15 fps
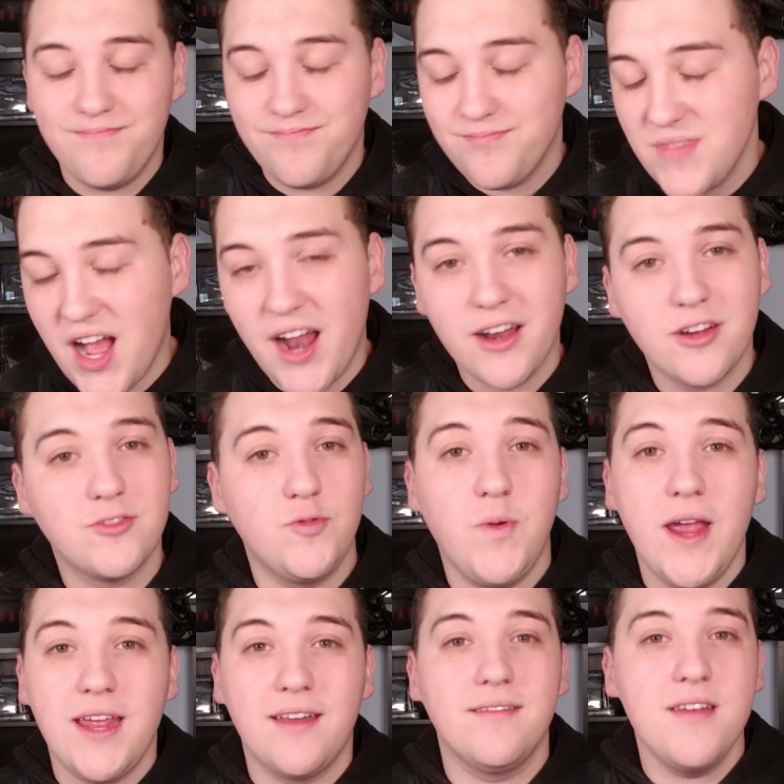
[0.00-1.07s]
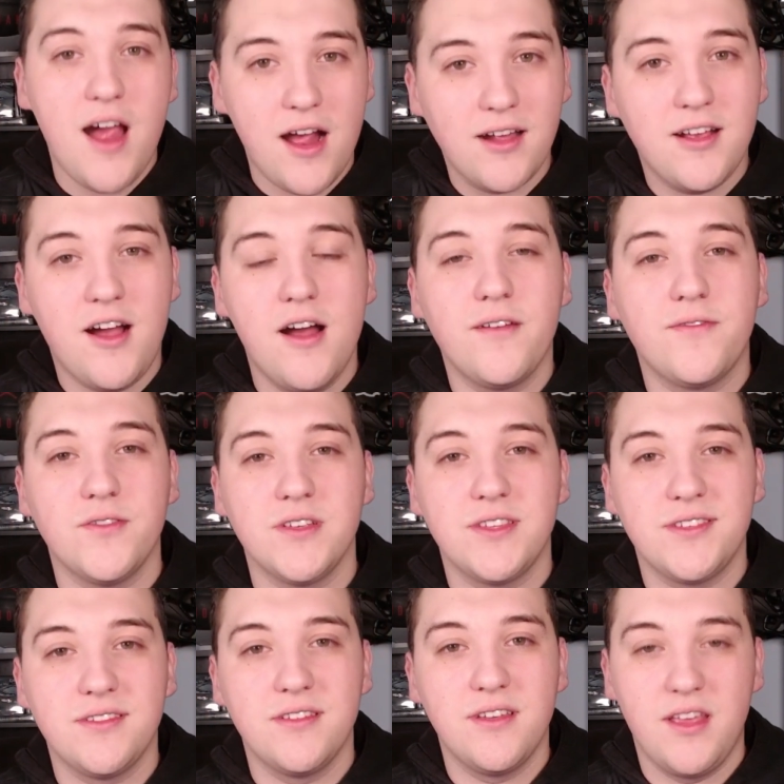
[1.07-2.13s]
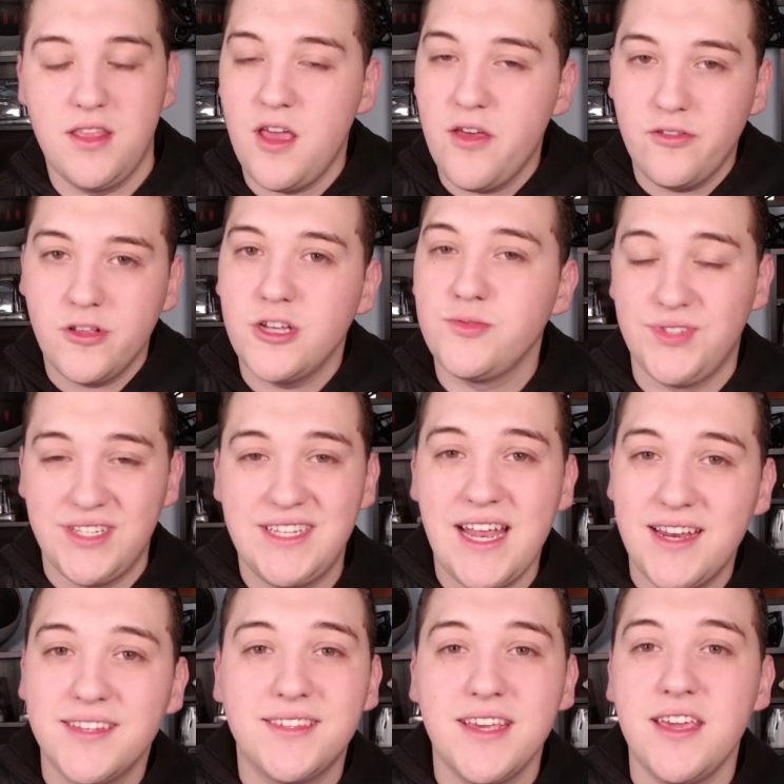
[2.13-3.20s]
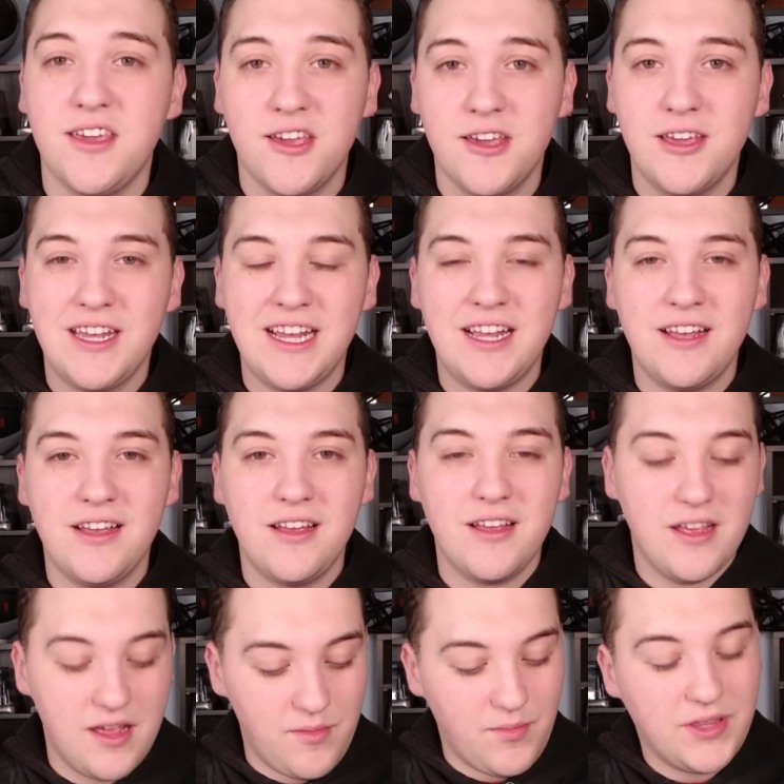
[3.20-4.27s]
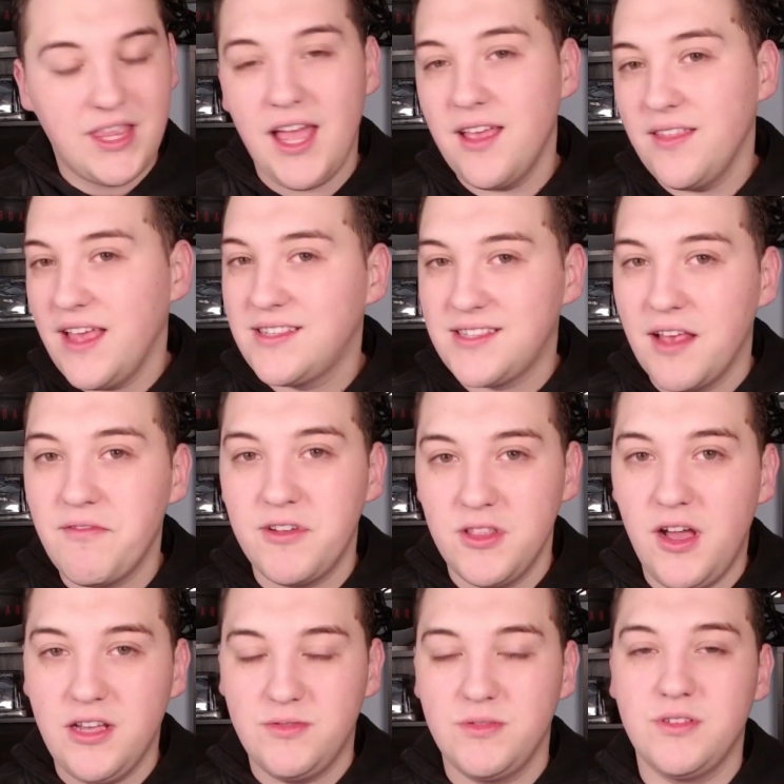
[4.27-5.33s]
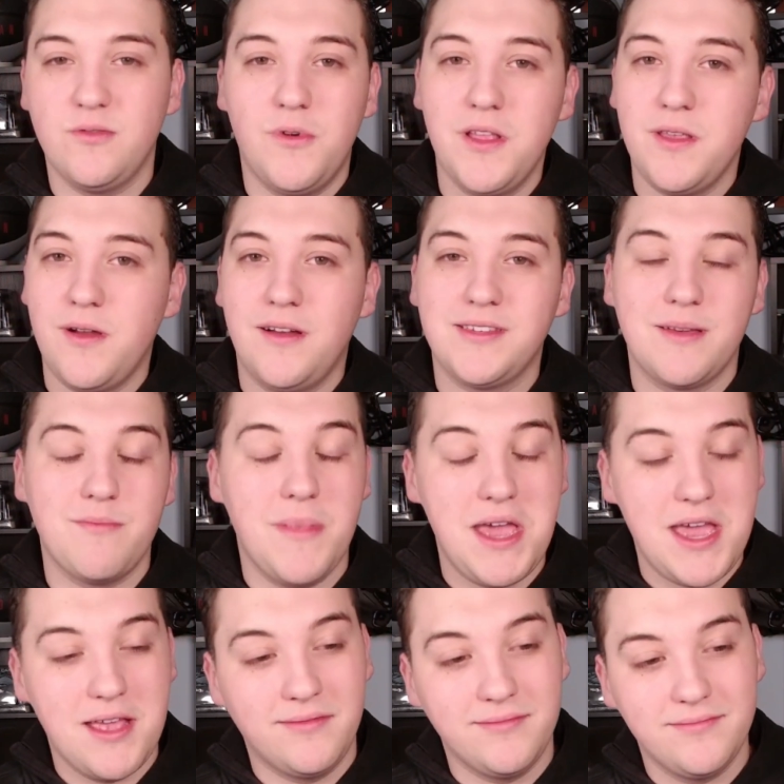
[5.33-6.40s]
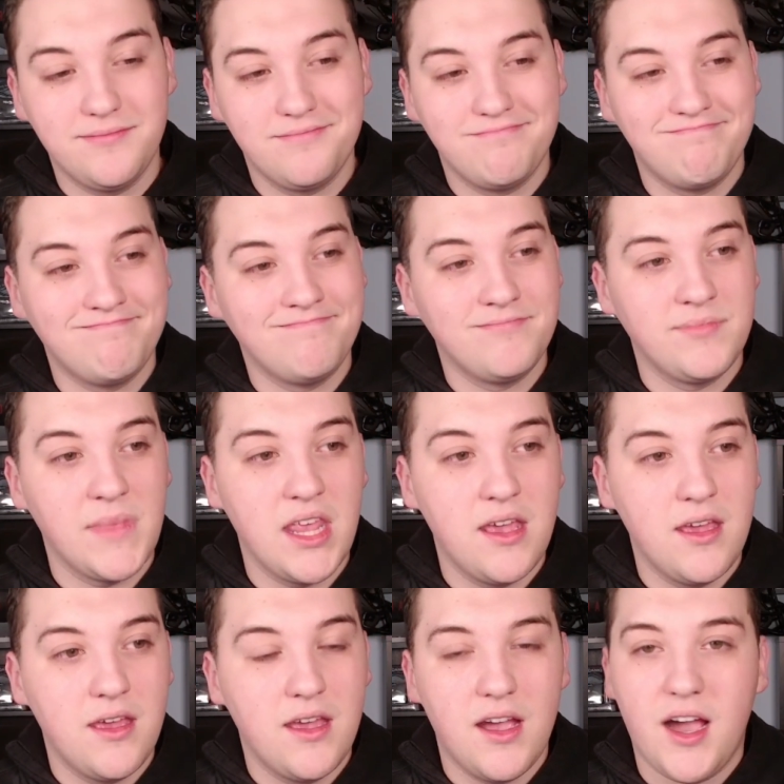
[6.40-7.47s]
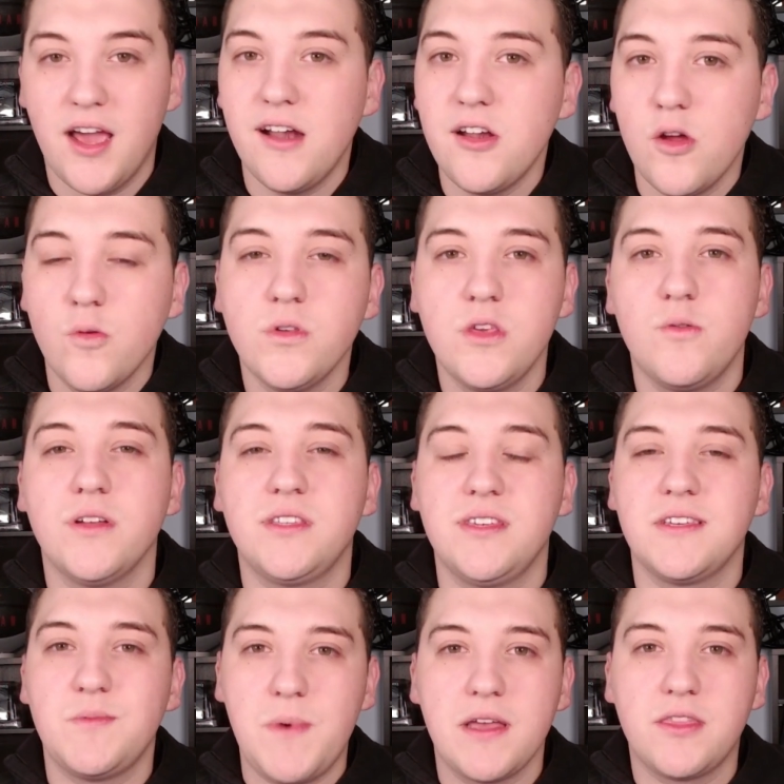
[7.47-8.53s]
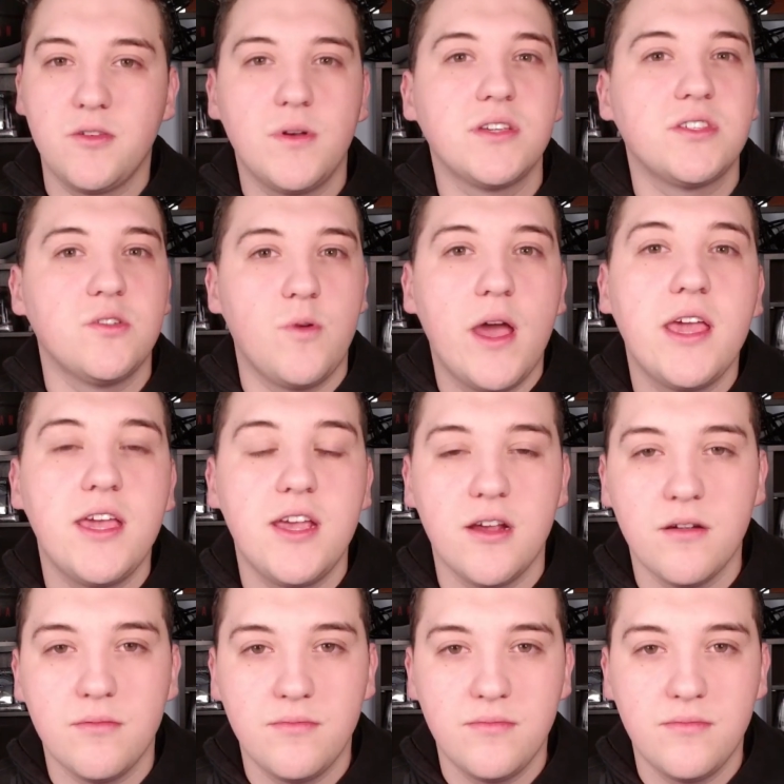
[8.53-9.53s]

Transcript: Not a great non conference. And the other loss was to Tennessee. But that, that Southern loss was the one that I was like, man, I don't know really what to expect the rest of the way here.